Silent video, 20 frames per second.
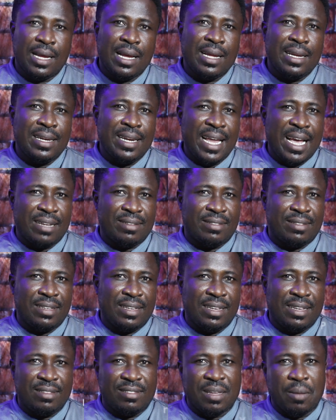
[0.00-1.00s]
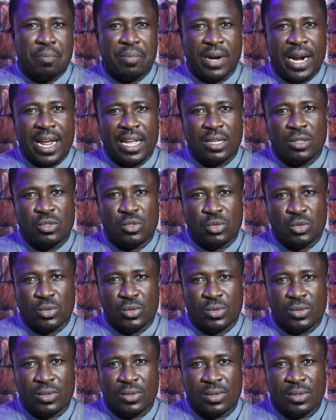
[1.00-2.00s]
Next is the prying tool.
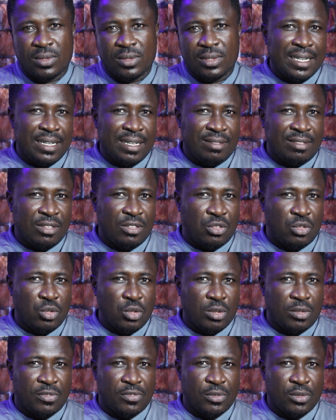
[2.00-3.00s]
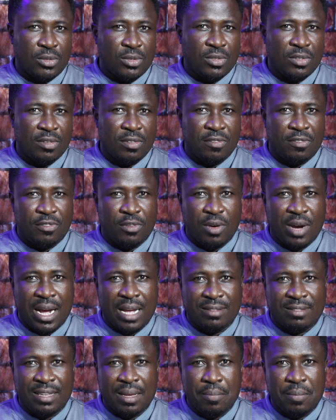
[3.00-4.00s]
This is useful for
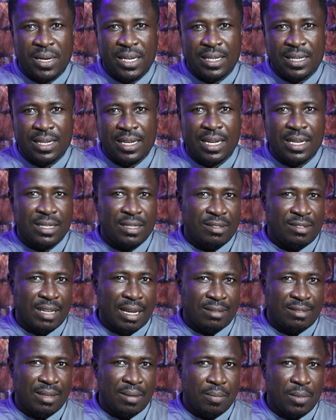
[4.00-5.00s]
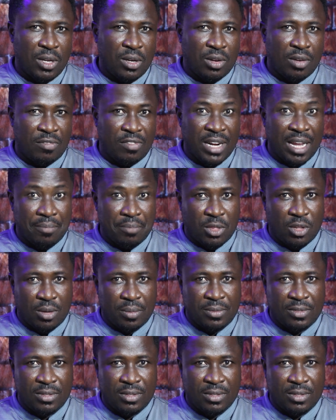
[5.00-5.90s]
assembly and disassembly of laptops.